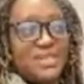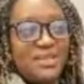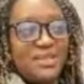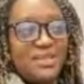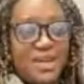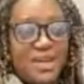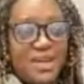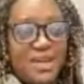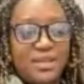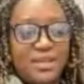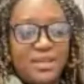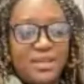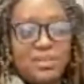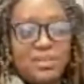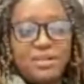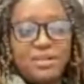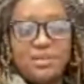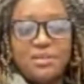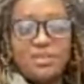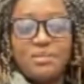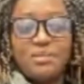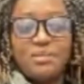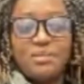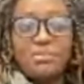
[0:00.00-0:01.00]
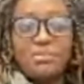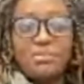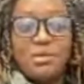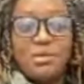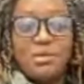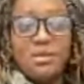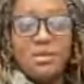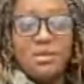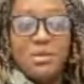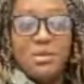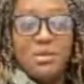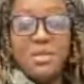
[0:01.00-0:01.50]
Like
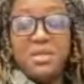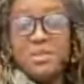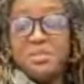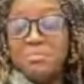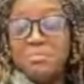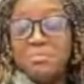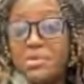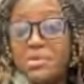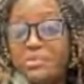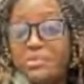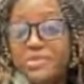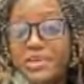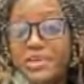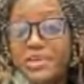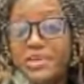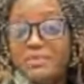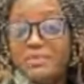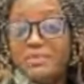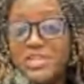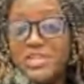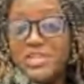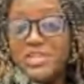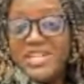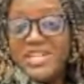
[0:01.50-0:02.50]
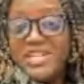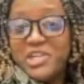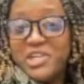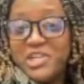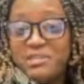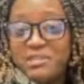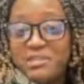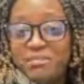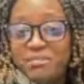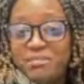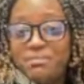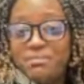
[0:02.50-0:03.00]
mid-conversation, asking questions, we're
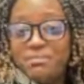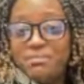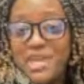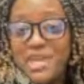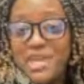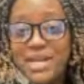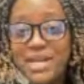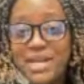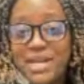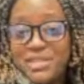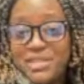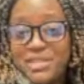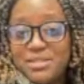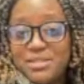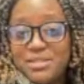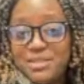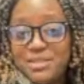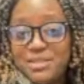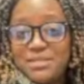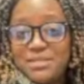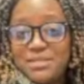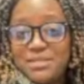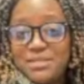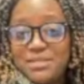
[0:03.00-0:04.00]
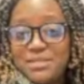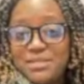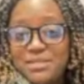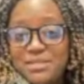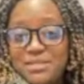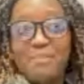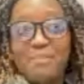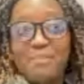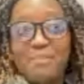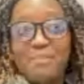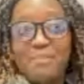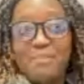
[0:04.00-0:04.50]
going back and forth, ask a
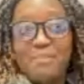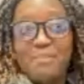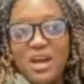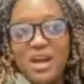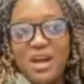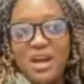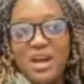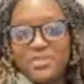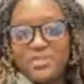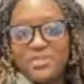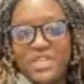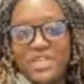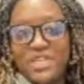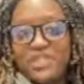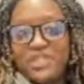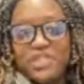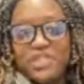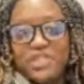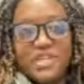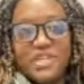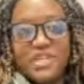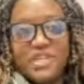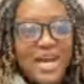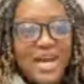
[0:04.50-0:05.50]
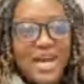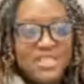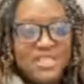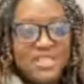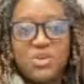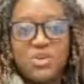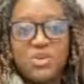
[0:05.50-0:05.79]
question, and then silence.